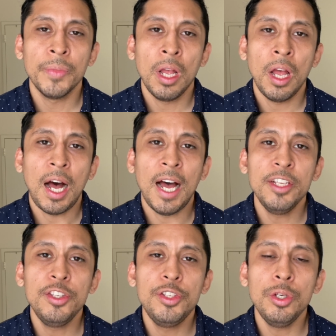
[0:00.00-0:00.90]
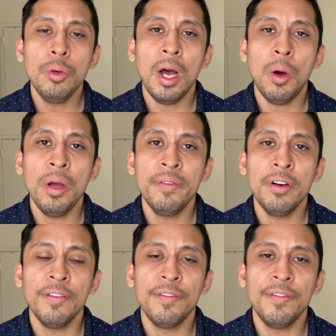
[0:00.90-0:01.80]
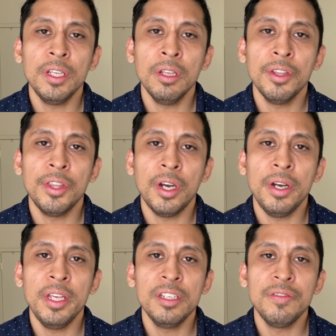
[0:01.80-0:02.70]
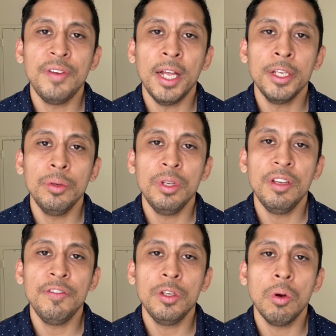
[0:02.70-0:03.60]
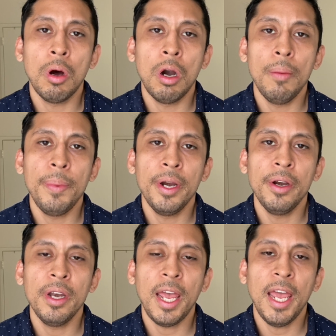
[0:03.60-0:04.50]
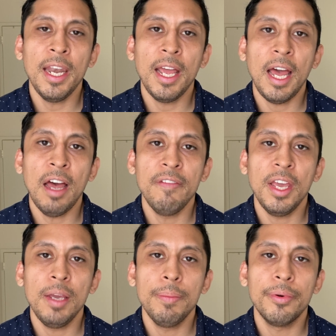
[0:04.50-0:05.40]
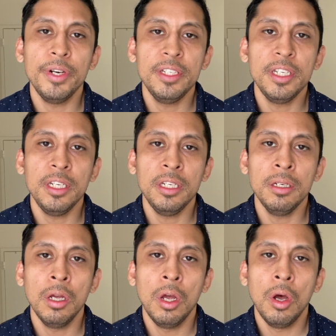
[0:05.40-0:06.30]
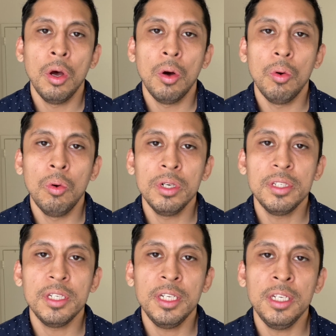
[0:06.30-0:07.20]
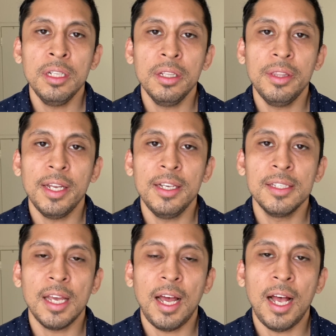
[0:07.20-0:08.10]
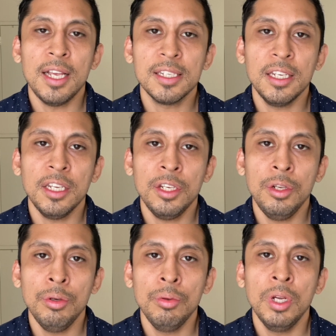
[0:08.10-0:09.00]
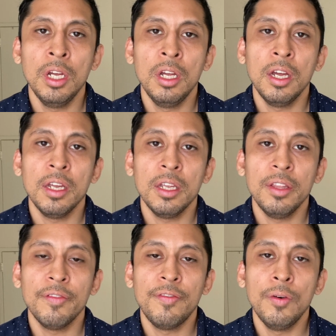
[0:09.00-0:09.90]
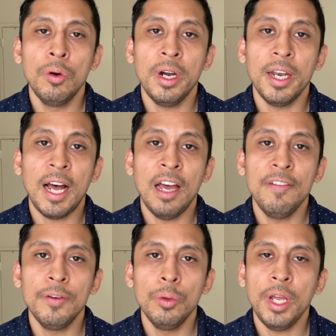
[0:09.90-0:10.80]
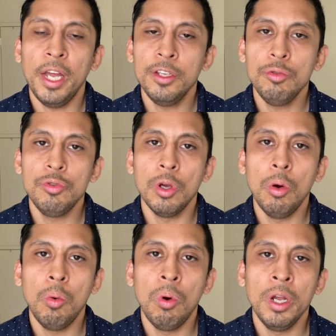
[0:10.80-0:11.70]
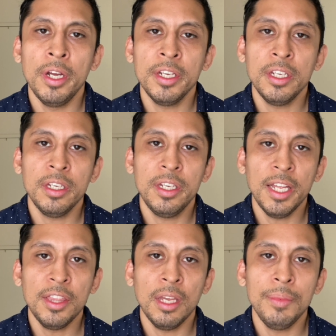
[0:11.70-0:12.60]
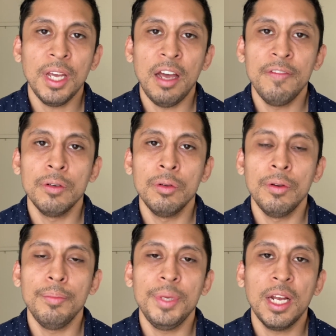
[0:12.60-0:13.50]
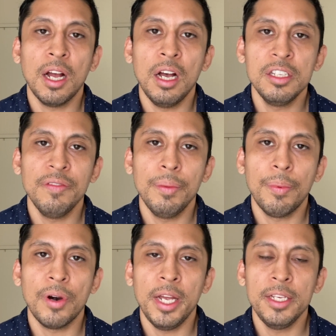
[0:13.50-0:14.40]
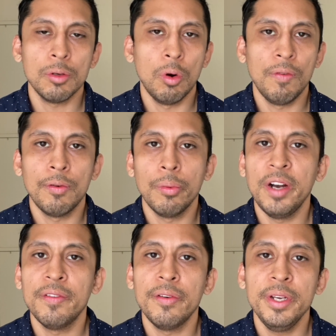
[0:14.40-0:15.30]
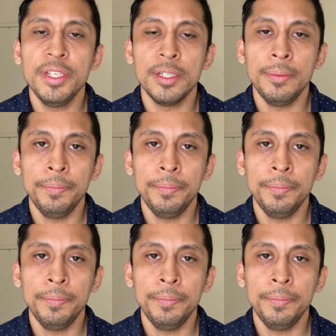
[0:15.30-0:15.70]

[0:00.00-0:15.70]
I do, however, feel there is value if you are a parent and have a preteen or teen that is asking you for an iPhone and you don't want to get them the iPhone because of the price or for whatever reason.